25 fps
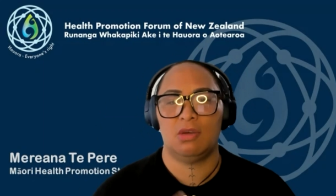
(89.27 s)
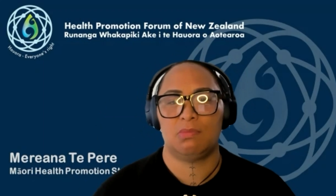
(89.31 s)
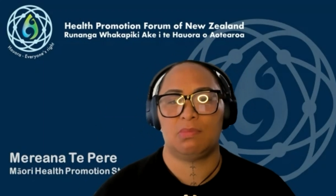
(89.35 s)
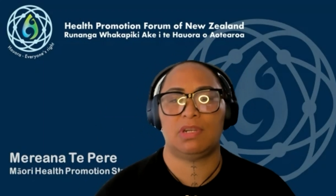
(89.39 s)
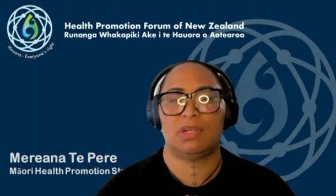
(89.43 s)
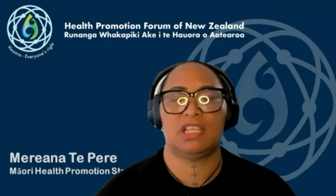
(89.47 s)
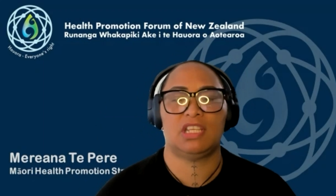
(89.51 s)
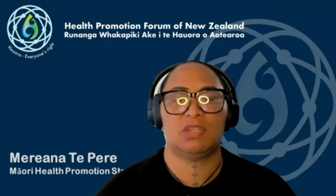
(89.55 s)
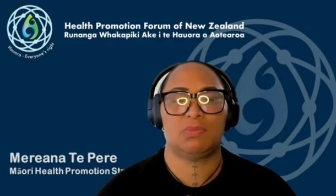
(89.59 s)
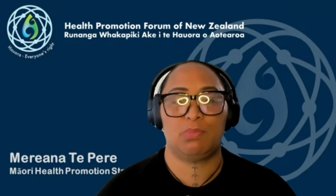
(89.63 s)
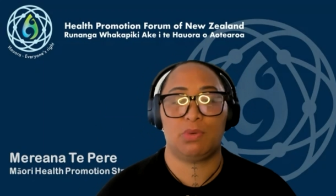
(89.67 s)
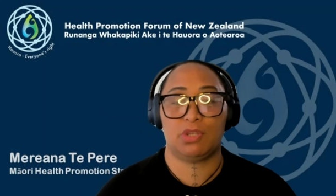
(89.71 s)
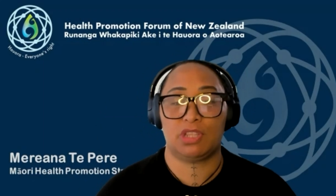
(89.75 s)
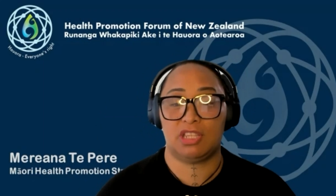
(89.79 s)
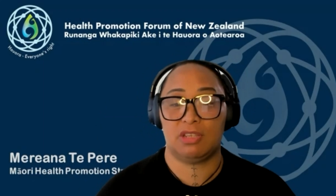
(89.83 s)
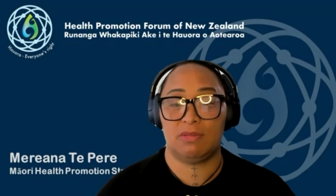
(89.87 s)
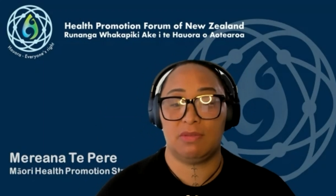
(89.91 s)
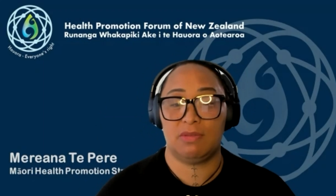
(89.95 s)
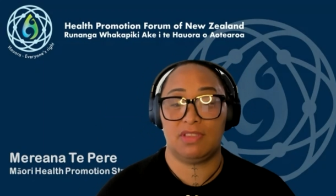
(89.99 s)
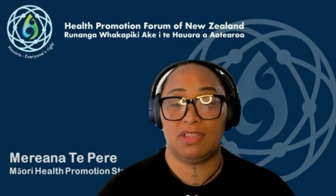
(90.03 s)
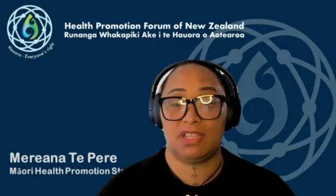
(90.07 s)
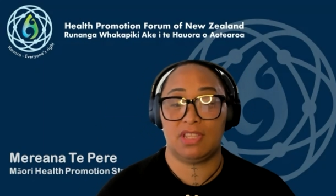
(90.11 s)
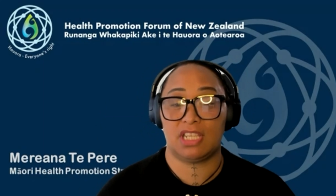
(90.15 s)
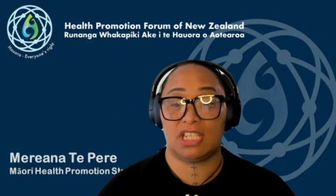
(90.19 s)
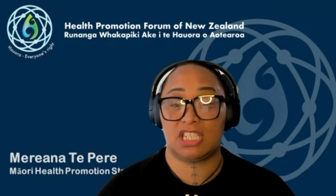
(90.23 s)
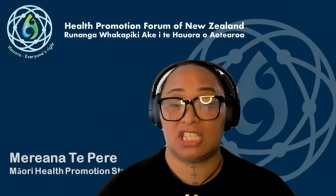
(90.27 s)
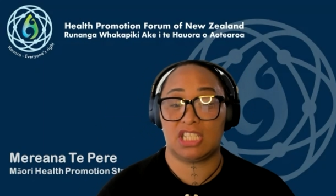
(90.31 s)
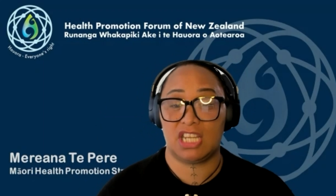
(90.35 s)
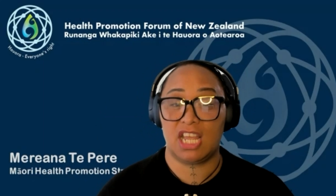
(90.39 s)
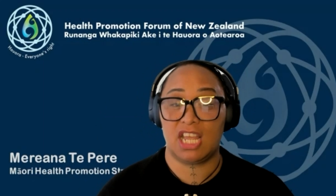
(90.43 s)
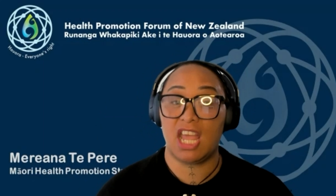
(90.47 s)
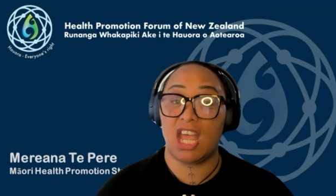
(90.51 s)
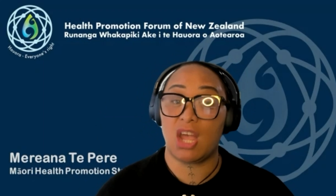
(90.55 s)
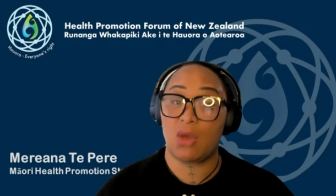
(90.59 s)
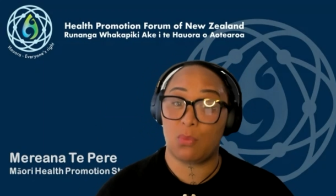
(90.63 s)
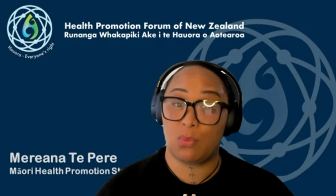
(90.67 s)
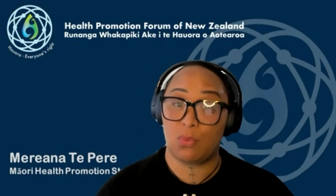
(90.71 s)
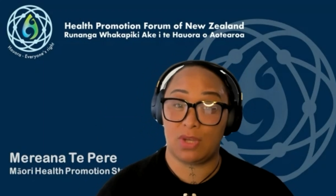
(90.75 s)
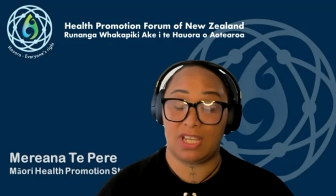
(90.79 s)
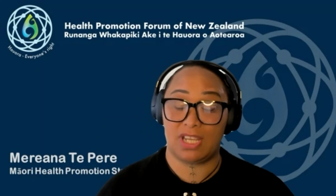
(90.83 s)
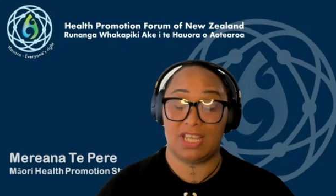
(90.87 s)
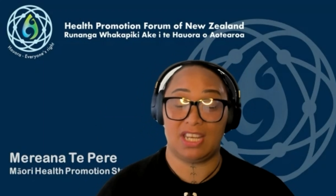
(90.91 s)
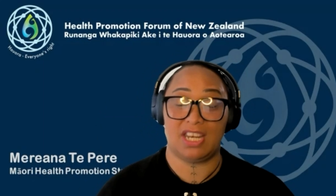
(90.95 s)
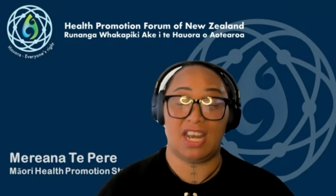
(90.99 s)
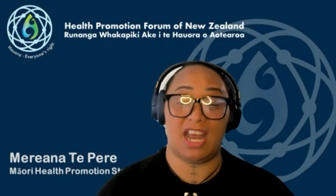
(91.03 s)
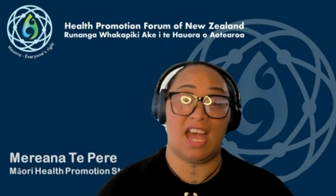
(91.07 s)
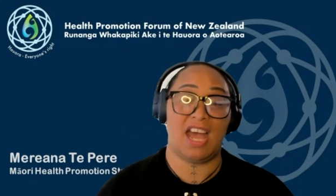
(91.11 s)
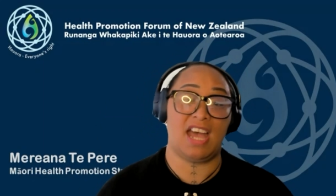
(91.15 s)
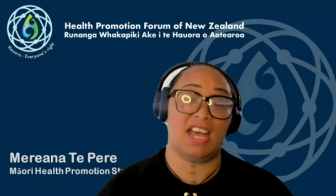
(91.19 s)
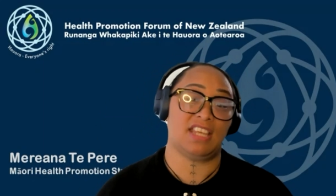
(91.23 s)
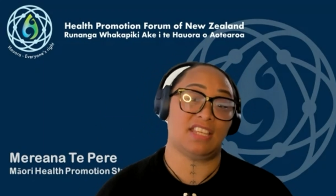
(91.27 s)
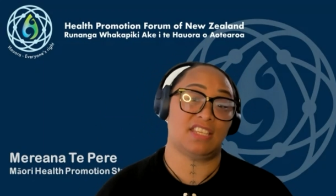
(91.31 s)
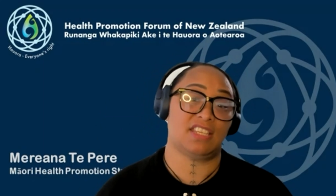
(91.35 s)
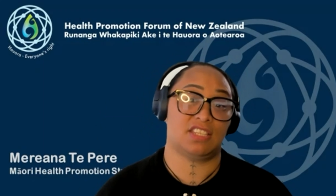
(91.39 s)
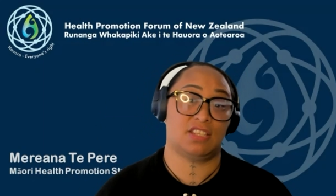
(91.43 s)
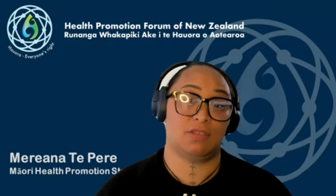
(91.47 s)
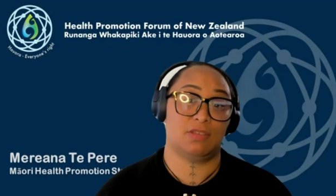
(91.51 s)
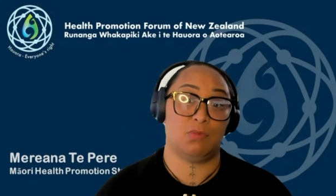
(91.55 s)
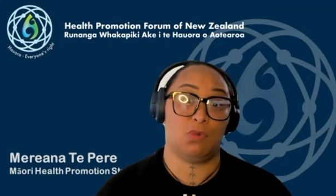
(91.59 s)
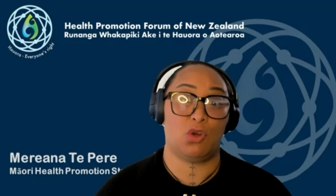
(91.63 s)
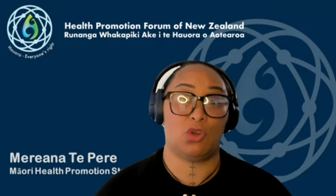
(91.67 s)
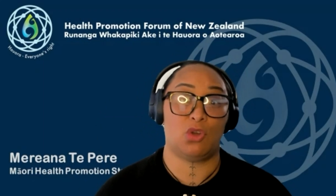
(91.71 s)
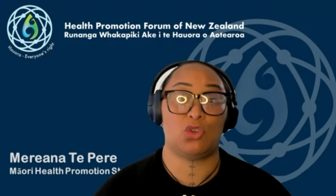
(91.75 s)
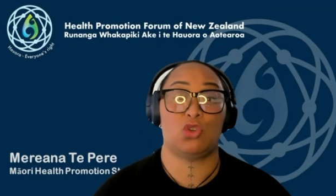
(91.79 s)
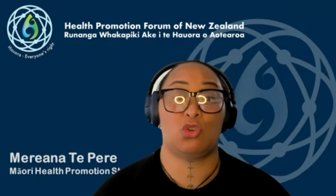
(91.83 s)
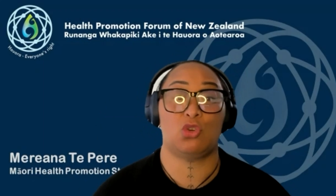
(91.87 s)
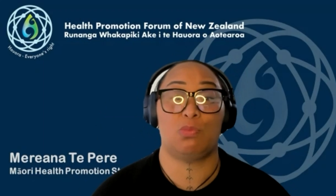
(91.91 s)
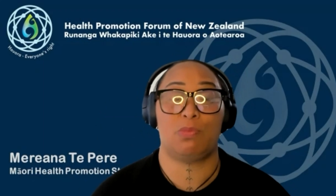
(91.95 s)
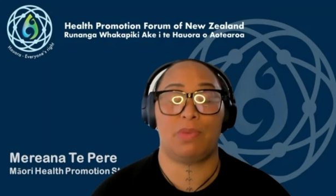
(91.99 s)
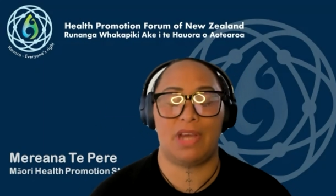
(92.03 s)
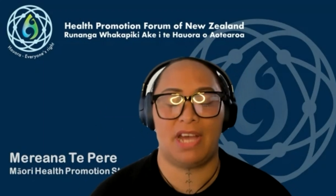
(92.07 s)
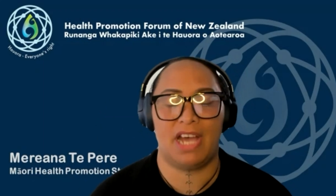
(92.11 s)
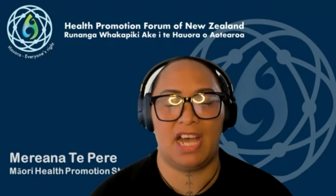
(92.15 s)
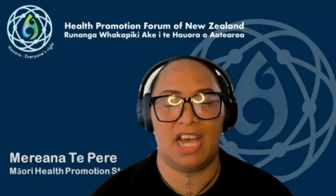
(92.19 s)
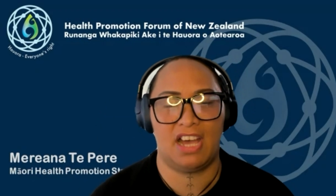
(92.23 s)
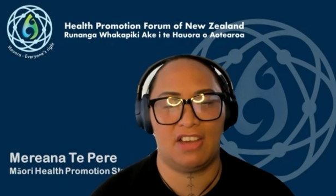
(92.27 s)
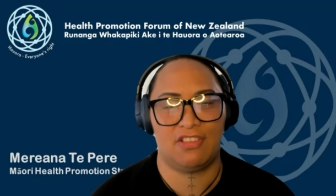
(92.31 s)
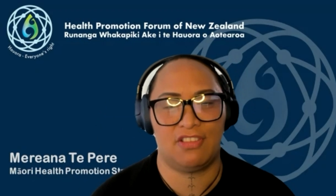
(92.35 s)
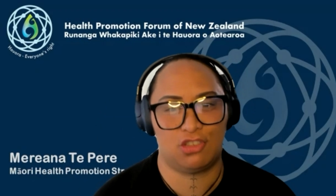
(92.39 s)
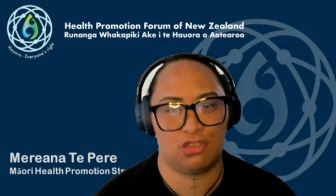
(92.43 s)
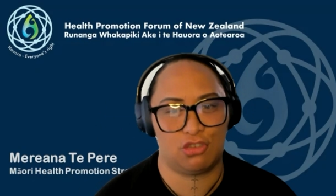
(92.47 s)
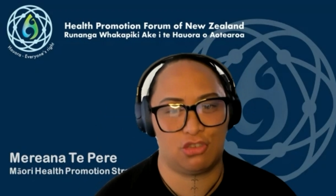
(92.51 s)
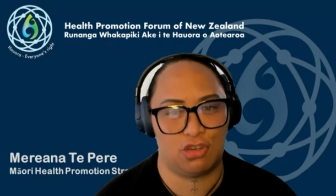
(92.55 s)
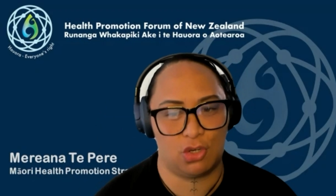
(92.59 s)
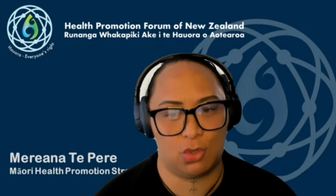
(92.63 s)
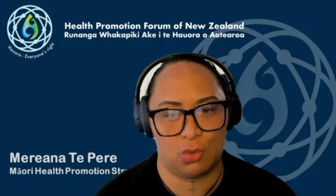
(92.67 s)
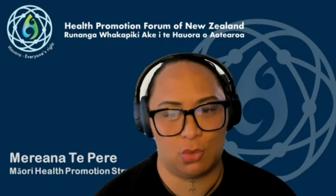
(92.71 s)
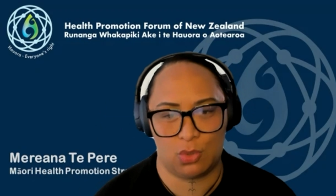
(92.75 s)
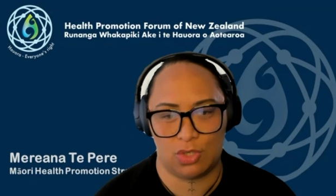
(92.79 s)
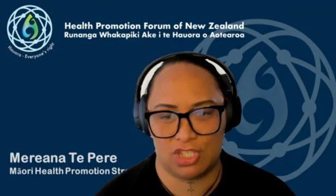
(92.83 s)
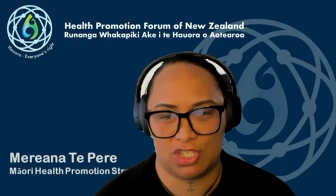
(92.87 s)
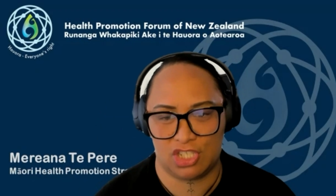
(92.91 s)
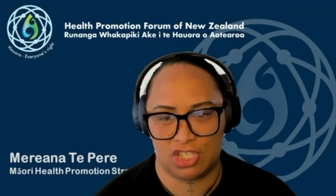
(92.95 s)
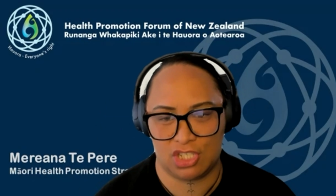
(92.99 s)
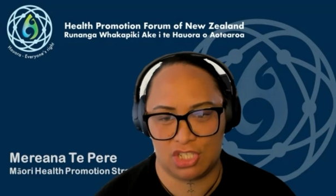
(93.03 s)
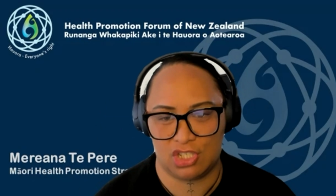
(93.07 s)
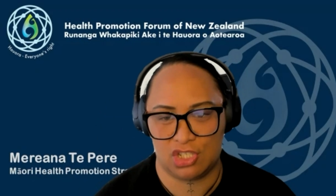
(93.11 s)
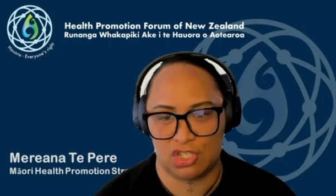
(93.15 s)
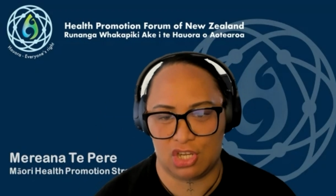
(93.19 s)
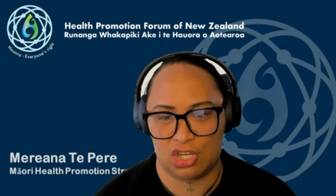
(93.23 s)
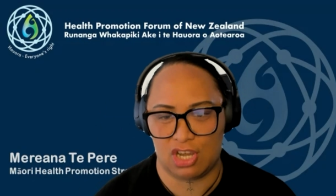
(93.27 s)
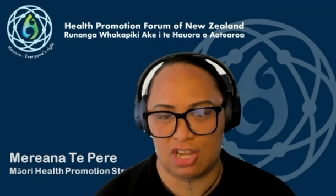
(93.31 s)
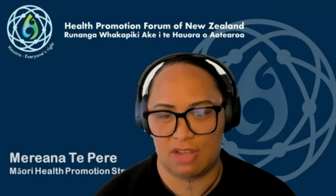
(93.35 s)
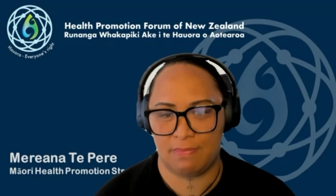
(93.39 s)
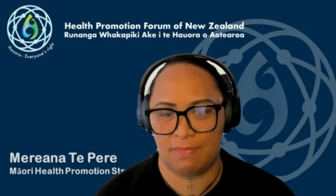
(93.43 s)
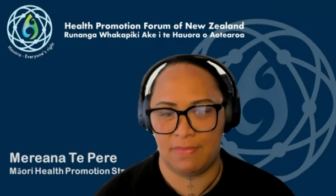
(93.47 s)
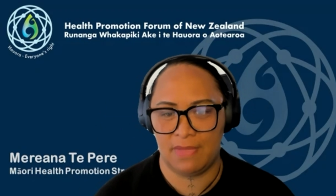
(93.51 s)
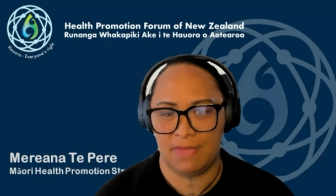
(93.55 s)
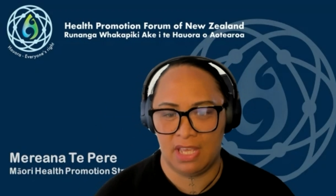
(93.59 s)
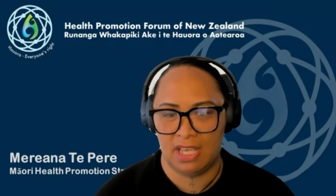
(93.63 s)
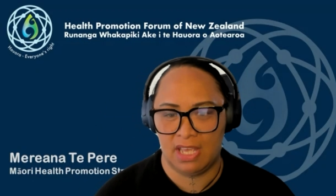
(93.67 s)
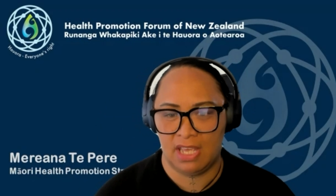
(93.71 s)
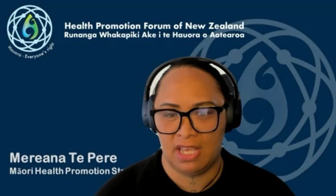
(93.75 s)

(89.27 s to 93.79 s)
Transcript: please put them in the chat and we can ask them on your behalf during question time.